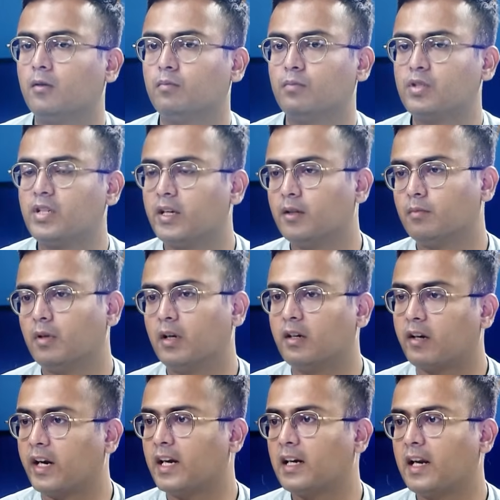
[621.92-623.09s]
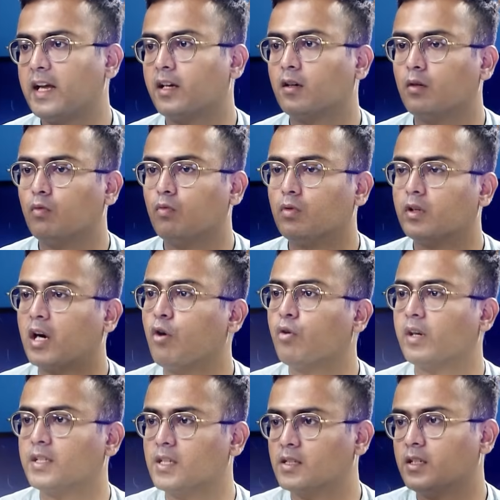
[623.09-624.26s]
say, a trait like
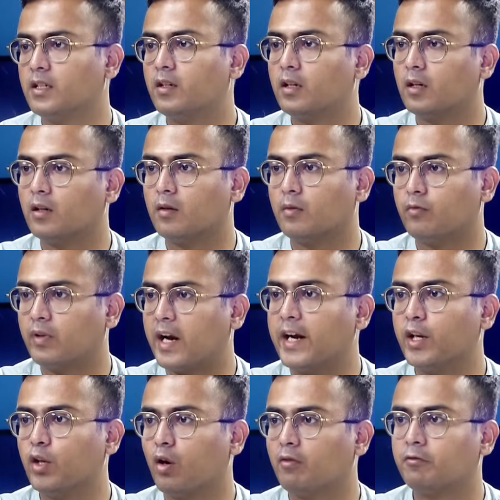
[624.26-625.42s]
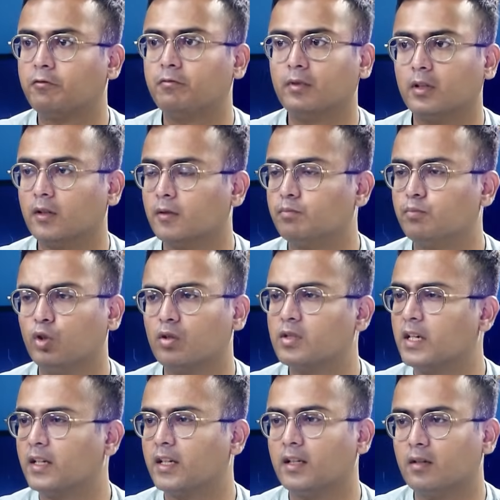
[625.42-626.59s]
drought-resistant variety of
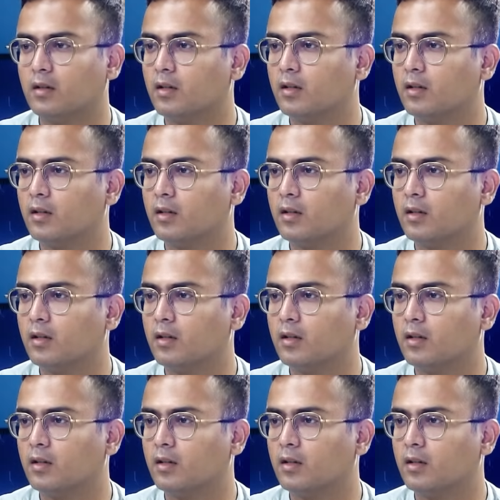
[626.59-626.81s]
certain